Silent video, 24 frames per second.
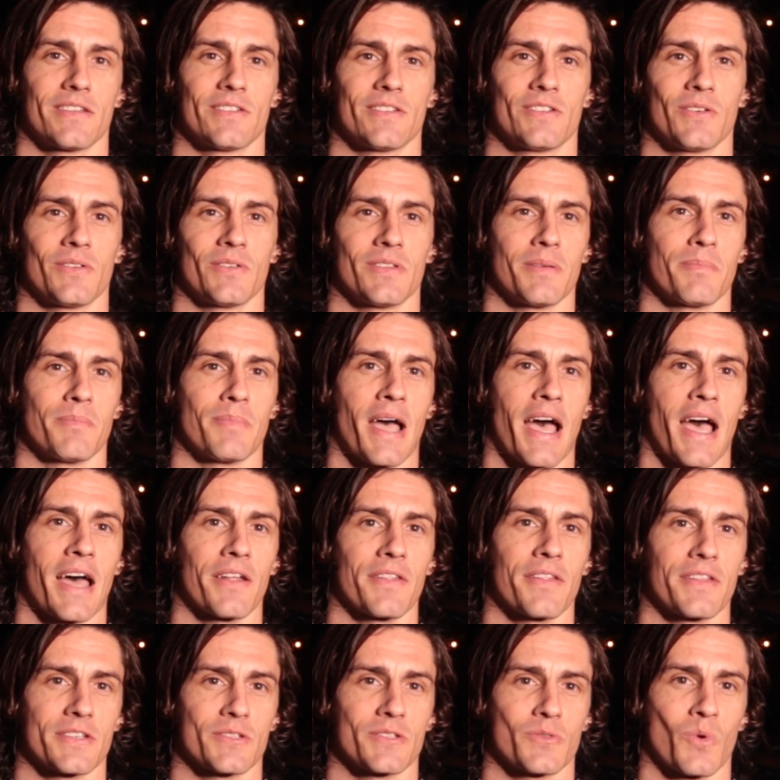dude, the
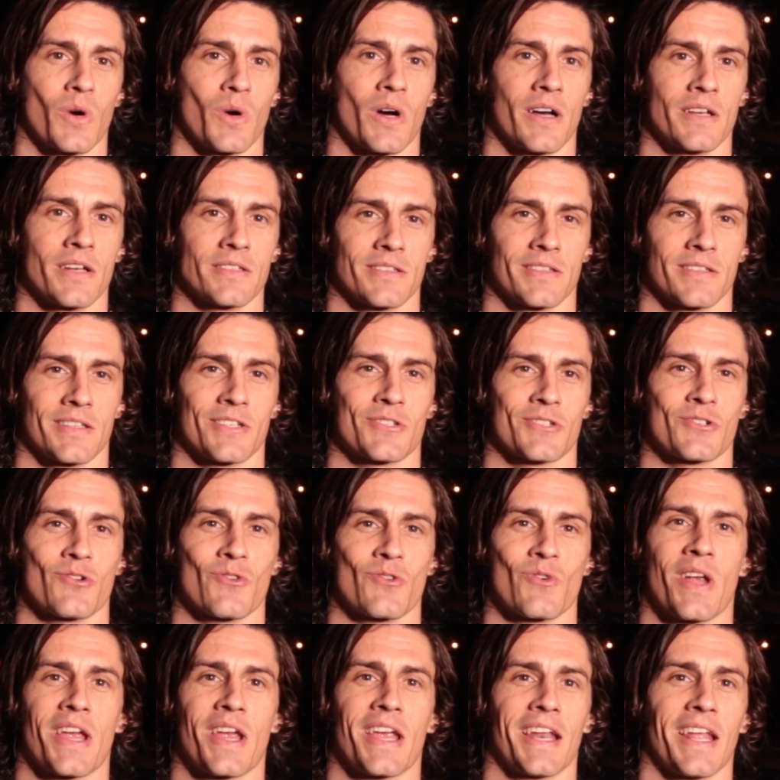battle this was, and the
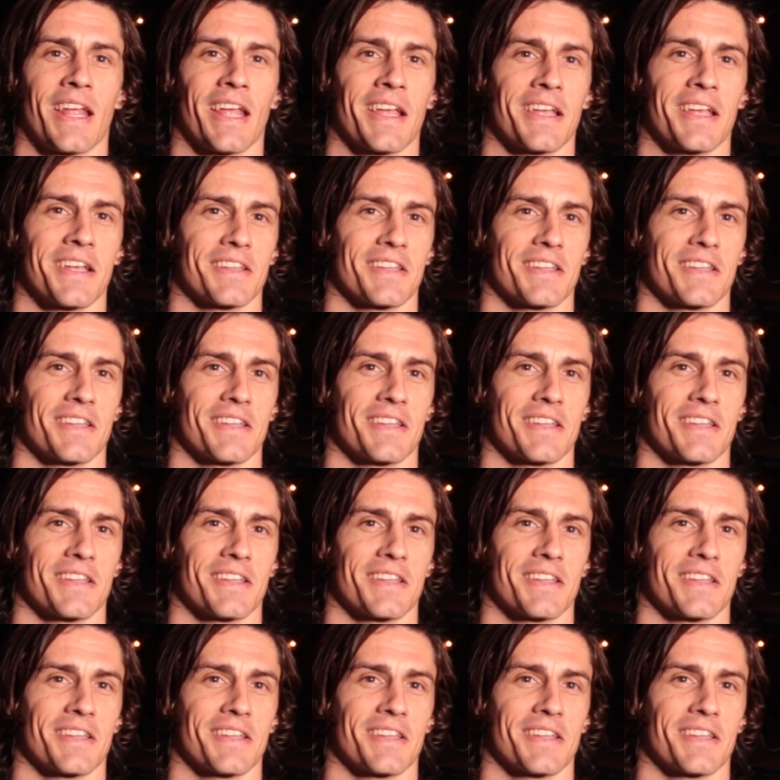training